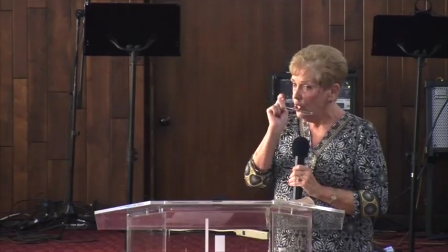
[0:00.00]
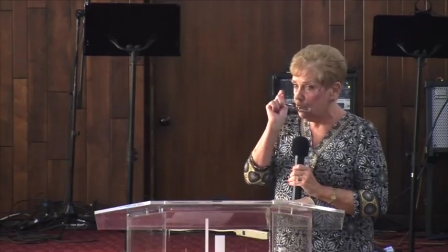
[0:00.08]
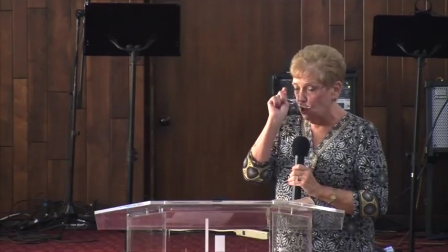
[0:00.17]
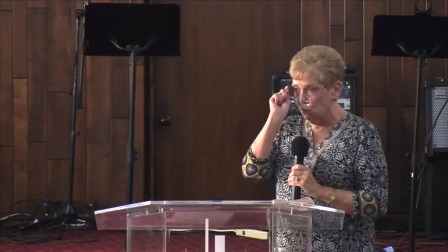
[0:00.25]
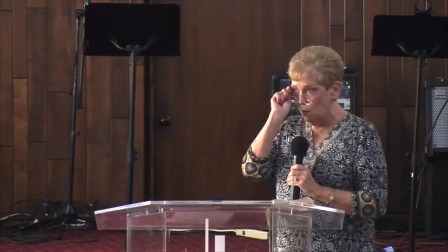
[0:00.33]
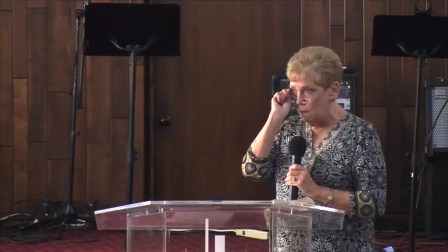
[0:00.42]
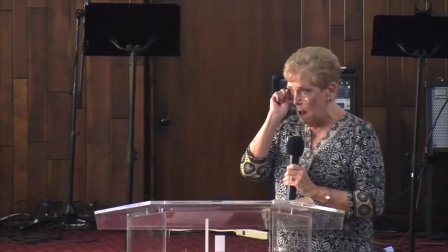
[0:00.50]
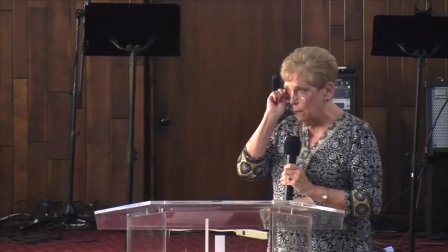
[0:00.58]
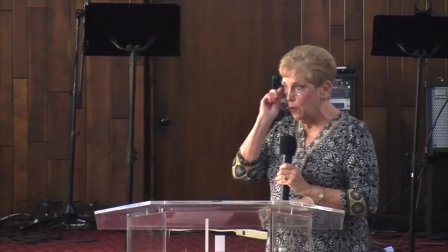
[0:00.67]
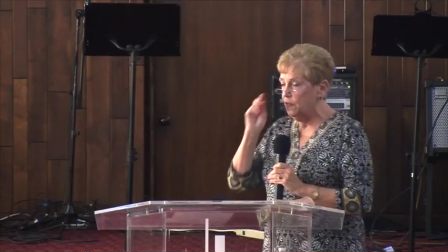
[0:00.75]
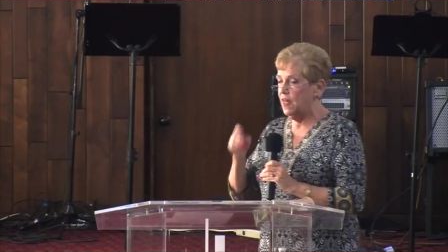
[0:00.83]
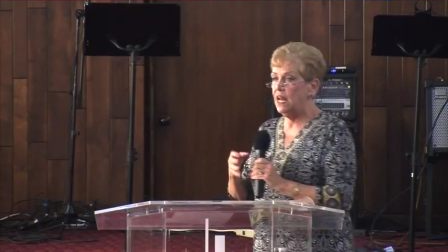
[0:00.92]
So
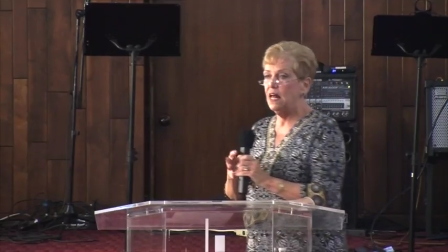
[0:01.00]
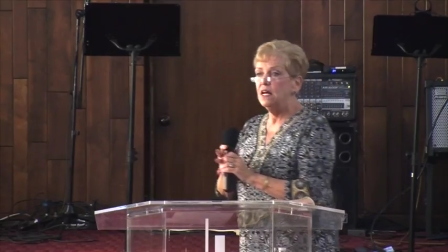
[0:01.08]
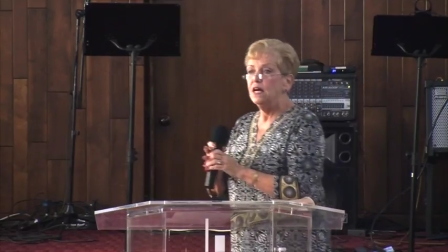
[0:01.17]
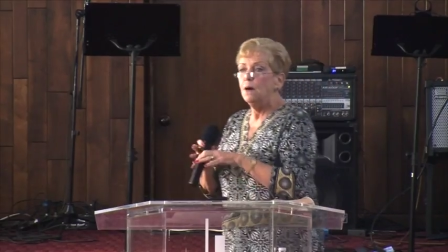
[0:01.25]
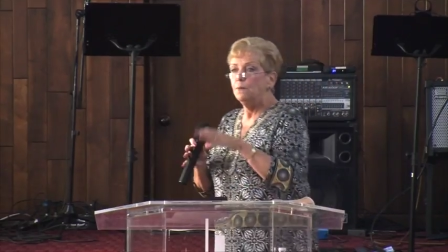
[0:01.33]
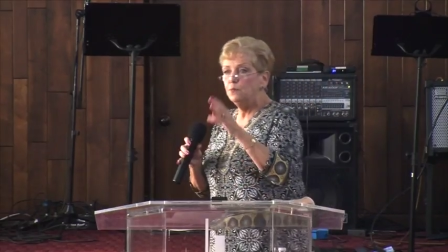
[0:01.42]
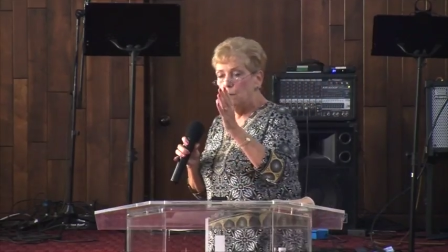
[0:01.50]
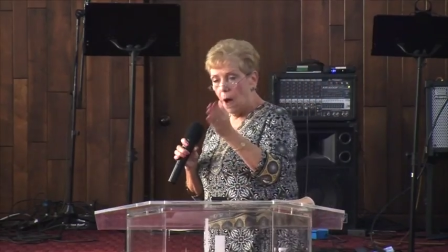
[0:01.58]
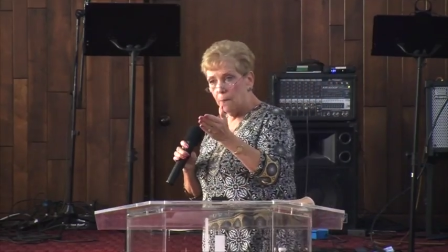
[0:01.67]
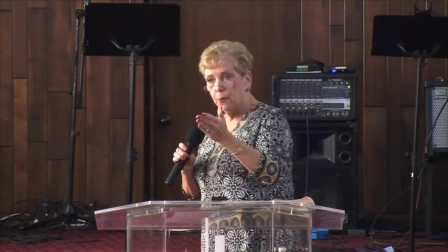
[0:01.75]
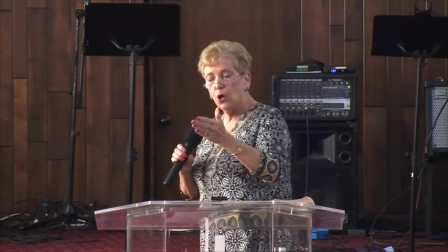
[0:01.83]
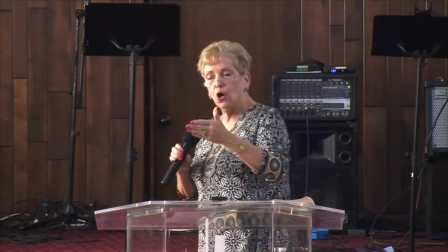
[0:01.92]
remember that
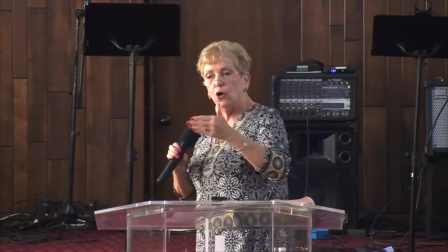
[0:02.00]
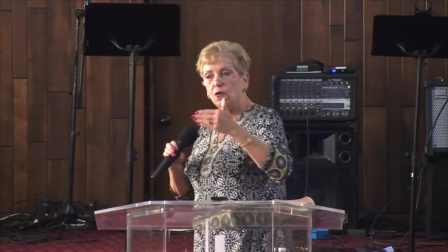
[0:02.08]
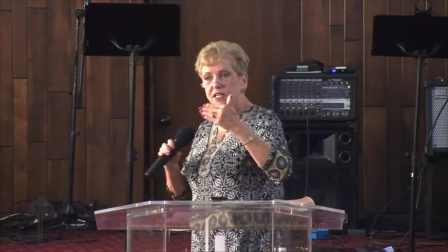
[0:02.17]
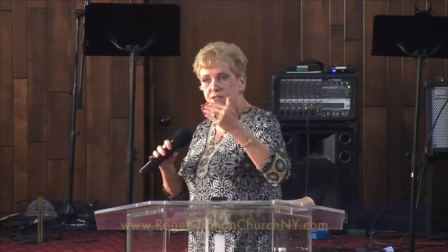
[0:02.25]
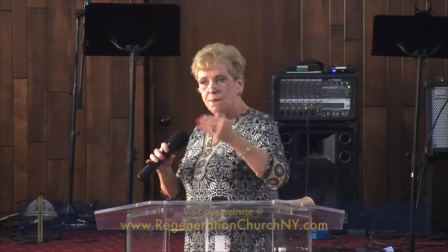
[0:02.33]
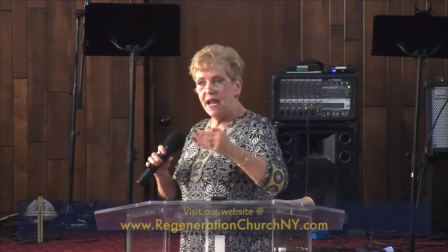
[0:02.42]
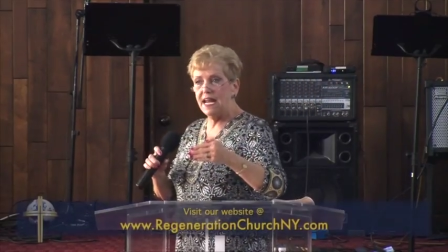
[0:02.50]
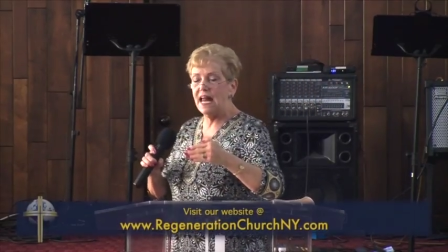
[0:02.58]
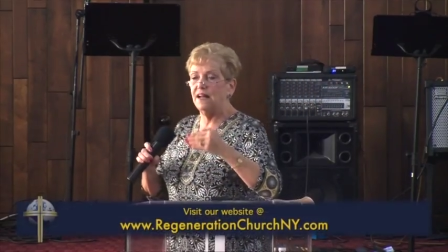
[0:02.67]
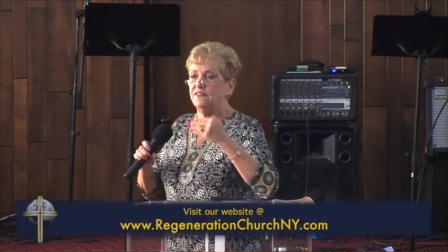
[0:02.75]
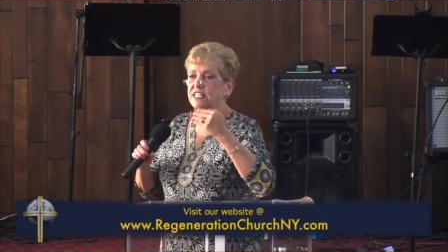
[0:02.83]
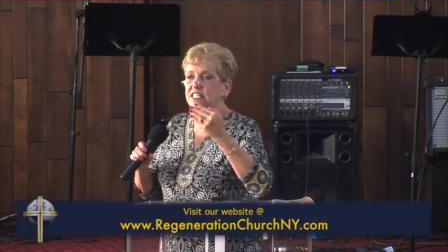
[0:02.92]
a pearl is made
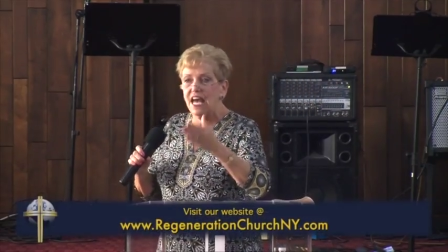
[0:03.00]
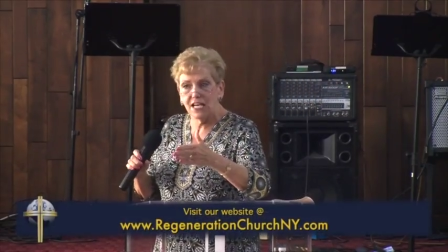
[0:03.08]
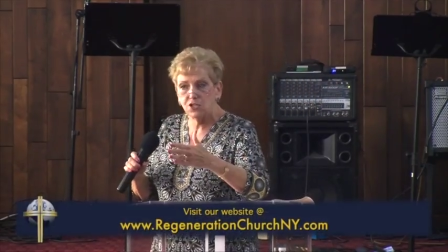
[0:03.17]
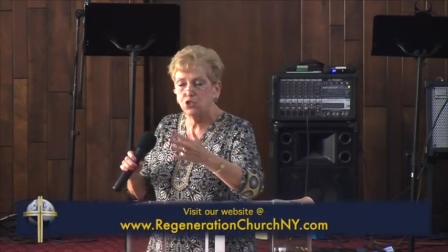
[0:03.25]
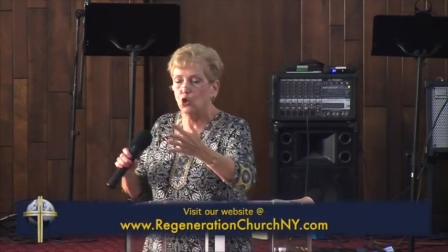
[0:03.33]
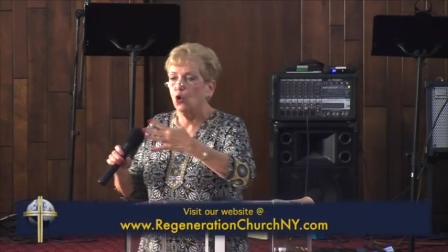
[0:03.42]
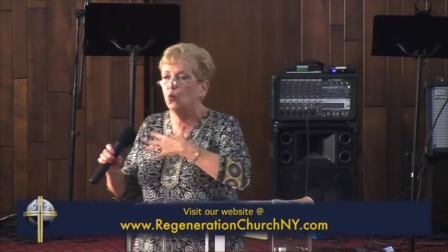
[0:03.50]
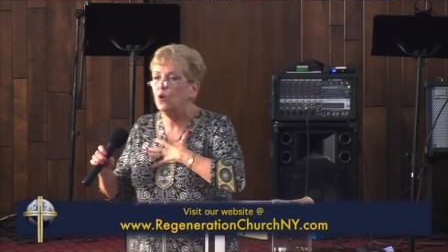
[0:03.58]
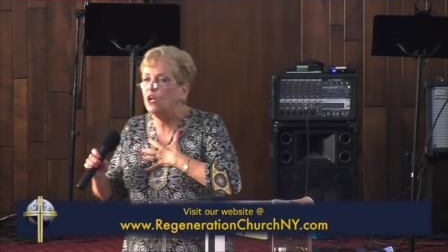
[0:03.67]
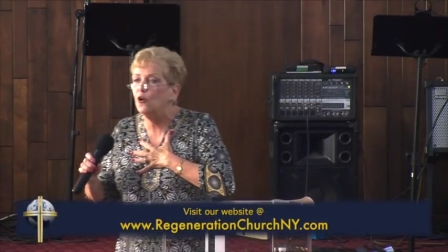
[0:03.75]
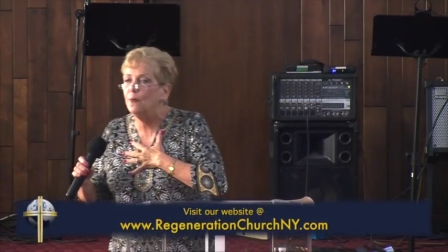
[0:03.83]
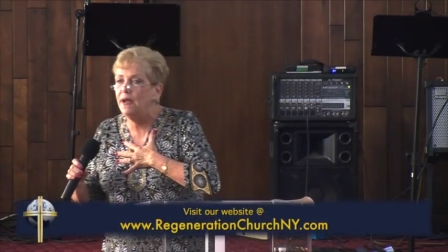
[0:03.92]
out of a test, or
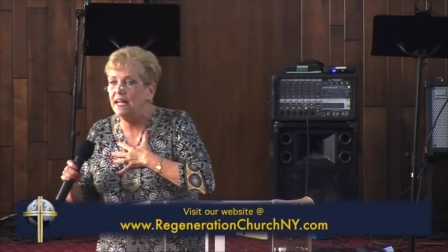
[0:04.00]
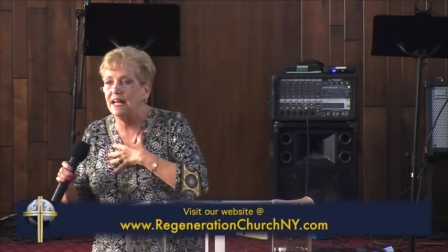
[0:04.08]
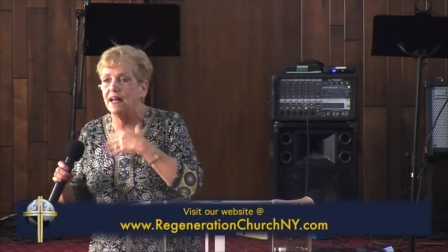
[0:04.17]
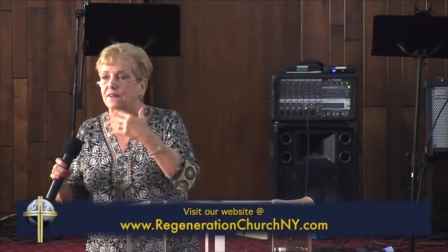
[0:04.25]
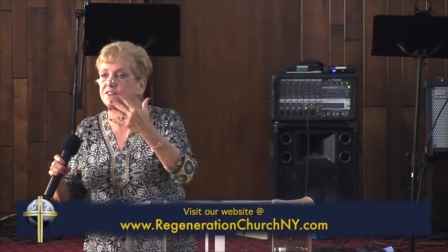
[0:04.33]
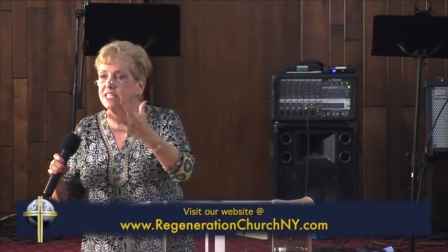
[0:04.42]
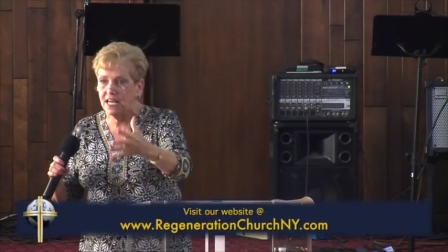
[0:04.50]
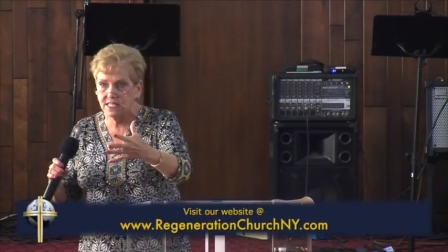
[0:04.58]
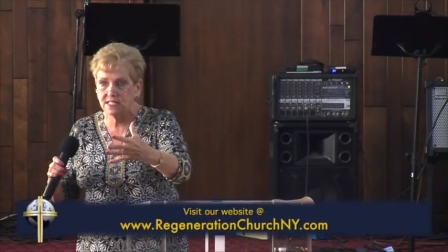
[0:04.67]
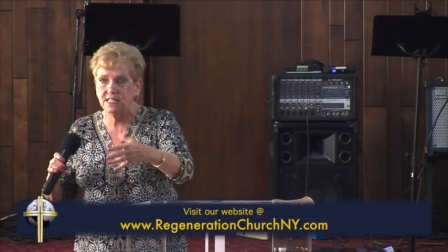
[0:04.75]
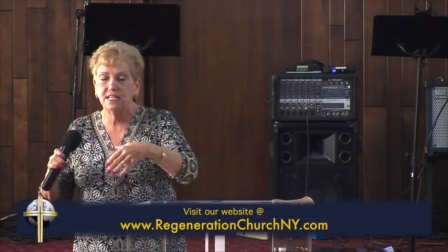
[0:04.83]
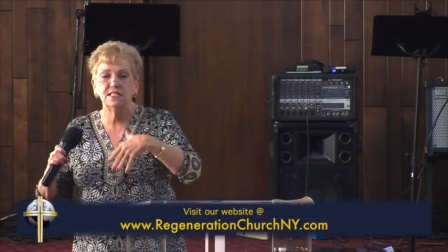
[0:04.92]
we are made out of
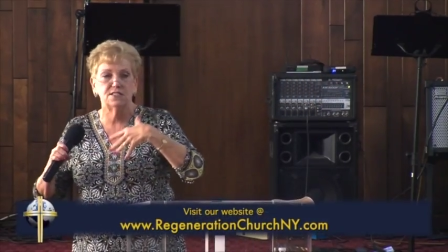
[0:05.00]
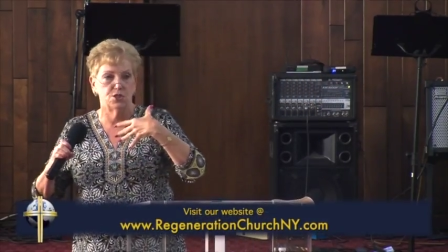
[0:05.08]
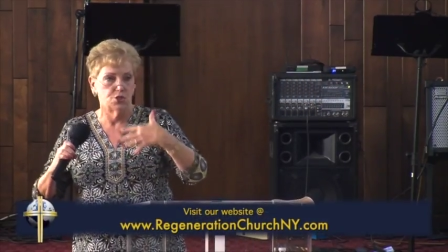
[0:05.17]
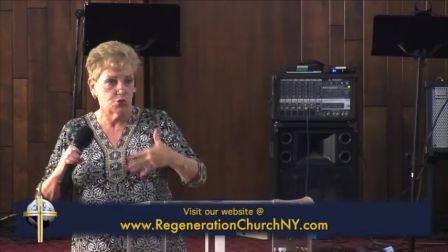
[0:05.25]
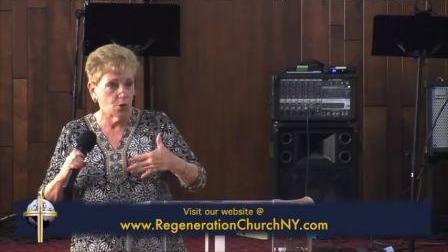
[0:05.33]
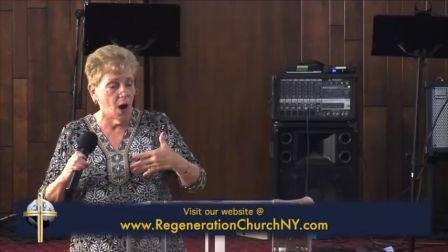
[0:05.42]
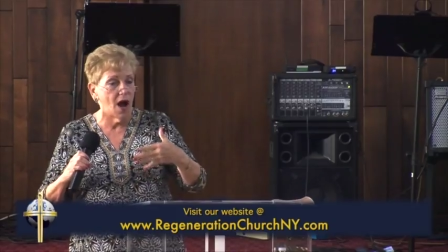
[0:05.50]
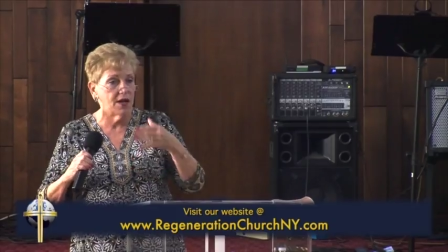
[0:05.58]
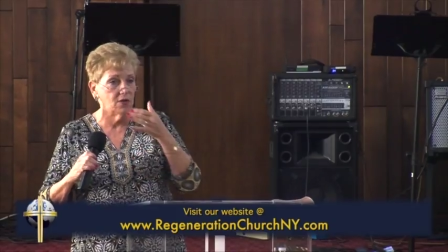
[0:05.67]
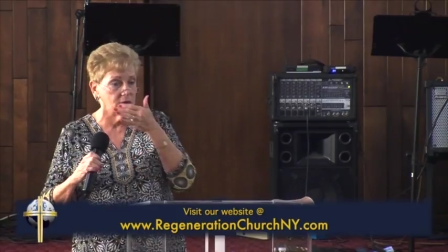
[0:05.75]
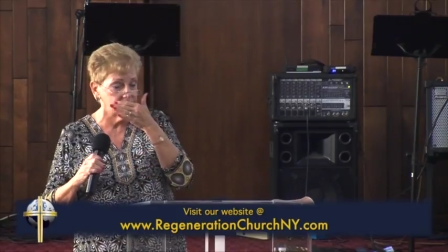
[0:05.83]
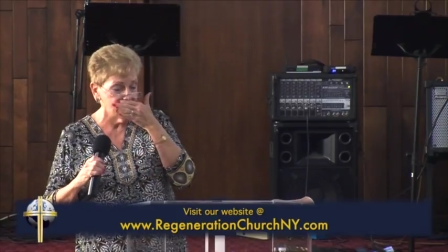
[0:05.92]
testings and
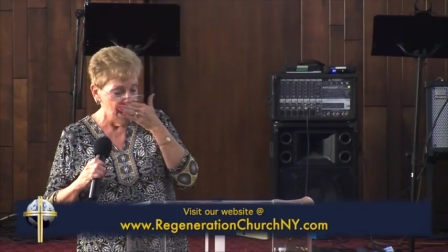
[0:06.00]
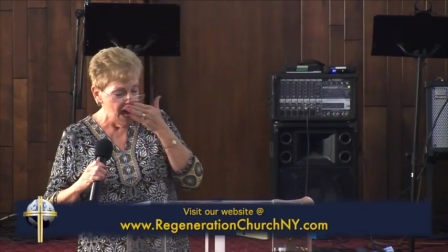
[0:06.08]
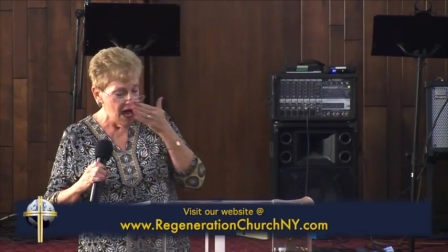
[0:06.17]
trials.